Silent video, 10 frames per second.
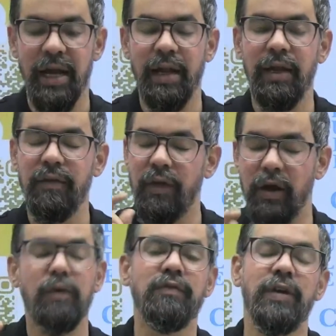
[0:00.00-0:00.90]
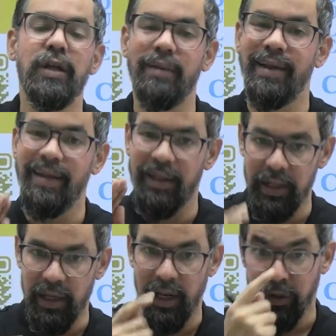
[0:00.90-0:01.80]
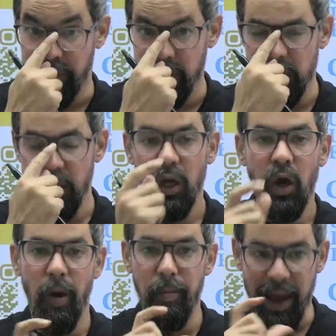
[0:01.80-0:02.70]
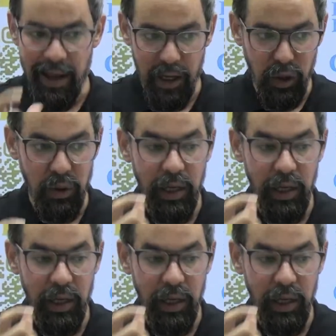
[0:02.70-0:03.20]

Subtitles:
if you are comfortable in Hindi language or bilingual,